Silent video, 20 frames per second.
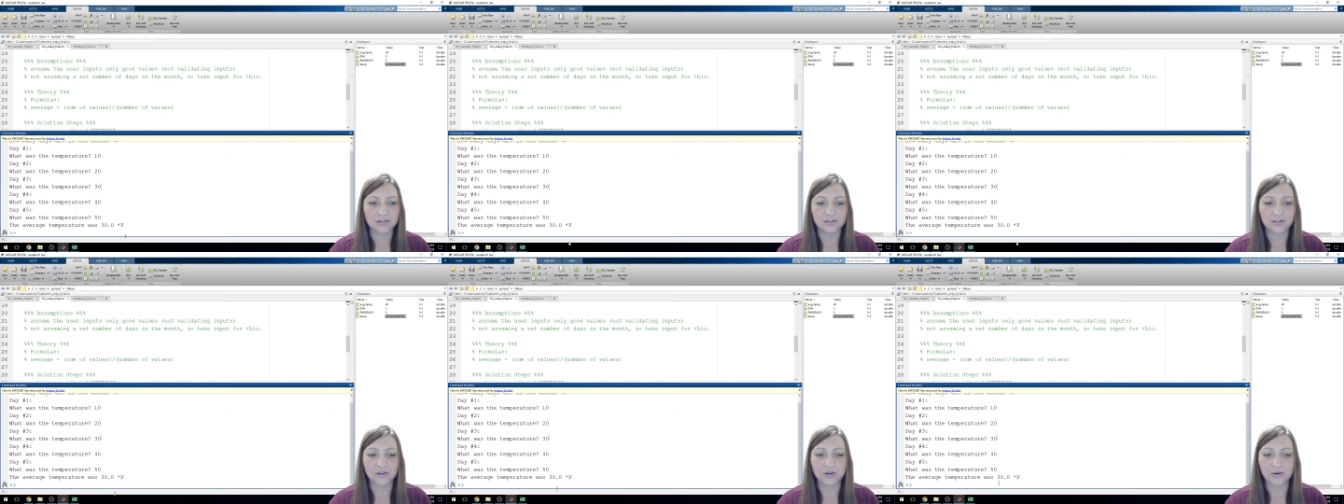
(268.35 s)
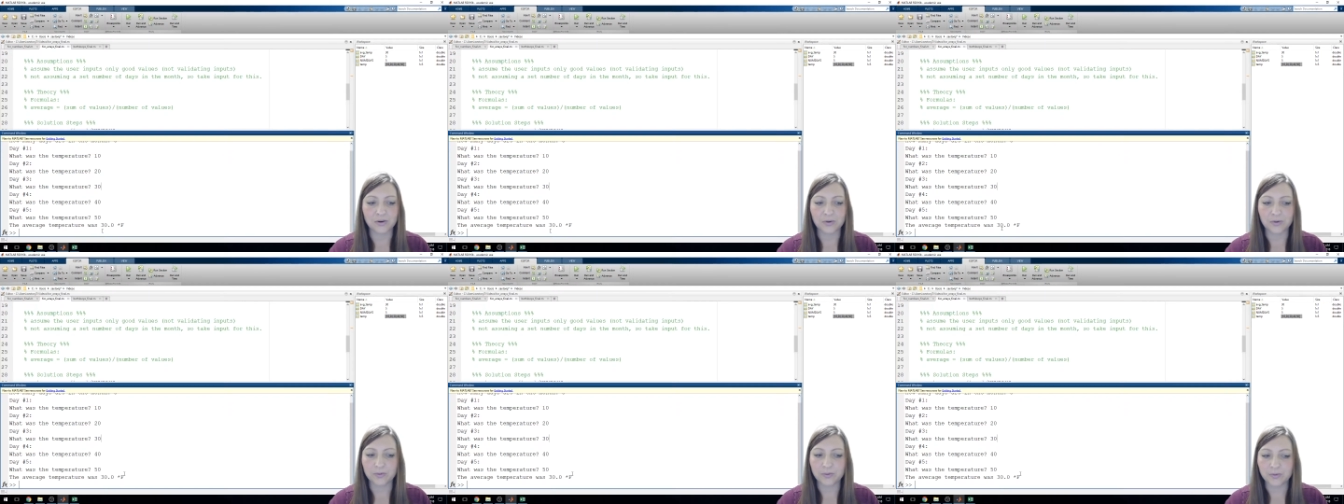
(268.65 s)

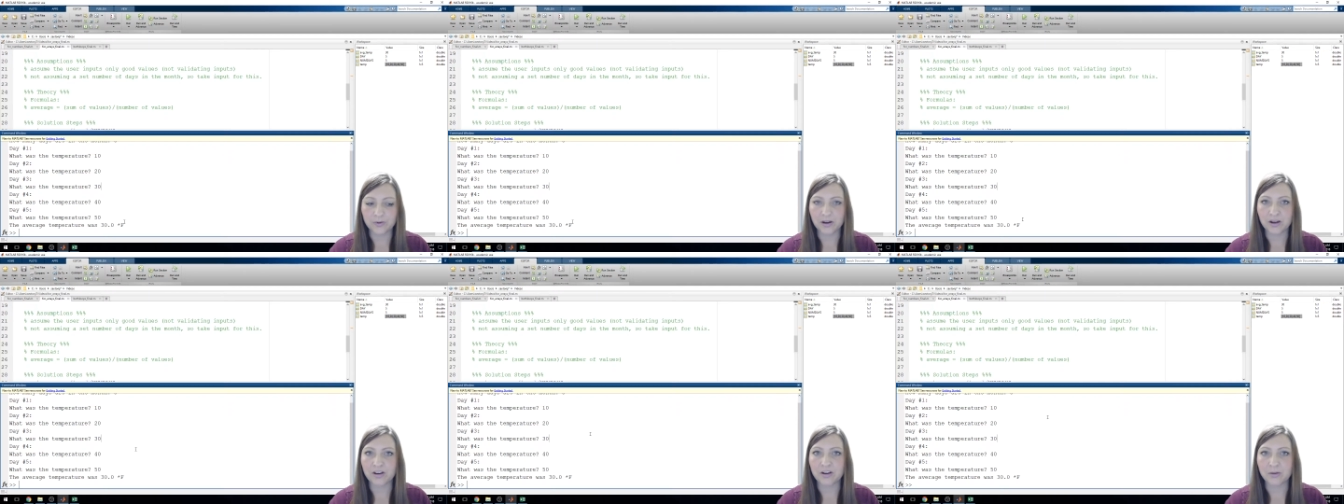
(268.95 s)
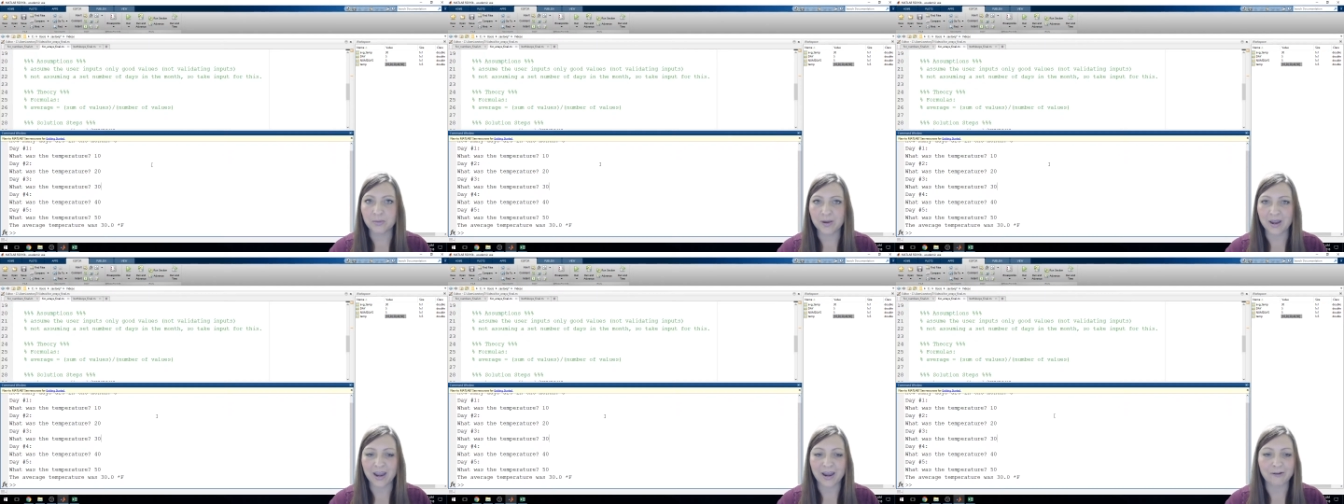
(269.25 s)
So I know
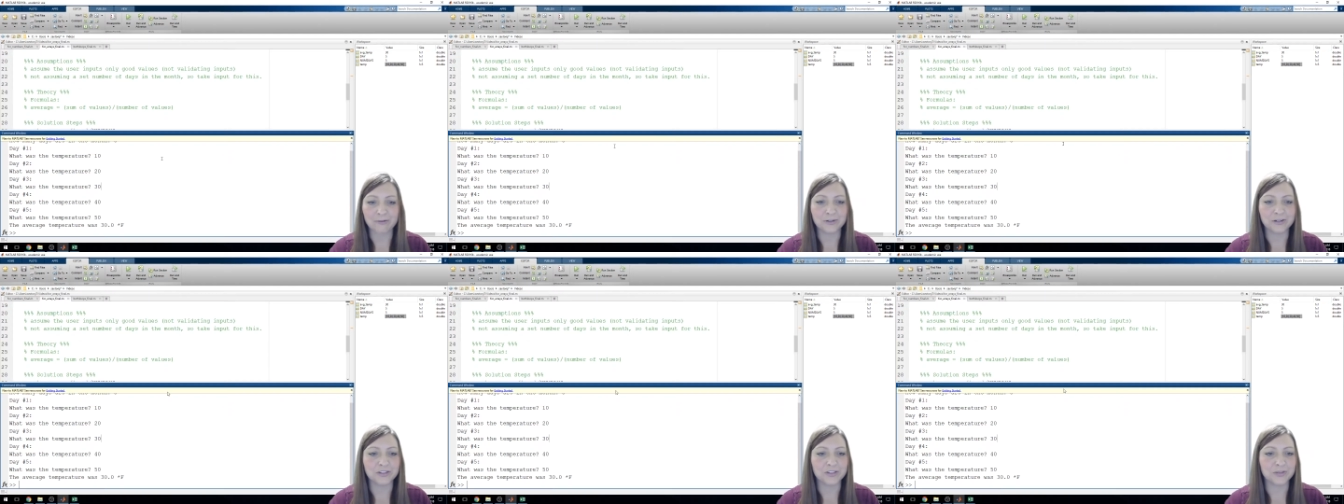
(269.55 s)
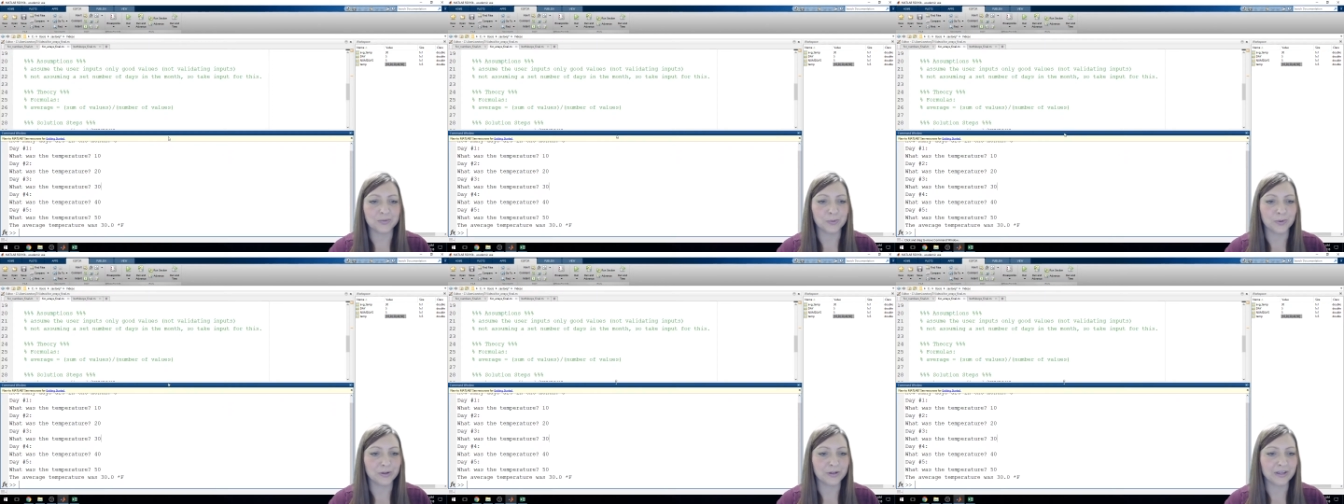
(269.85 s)
my average is
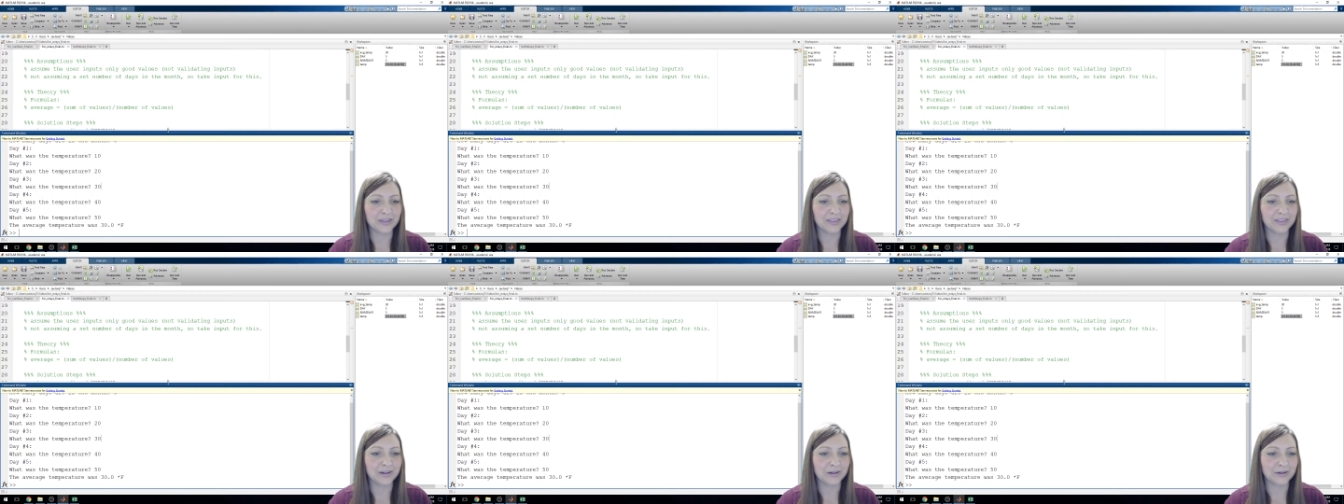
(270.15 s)
working there.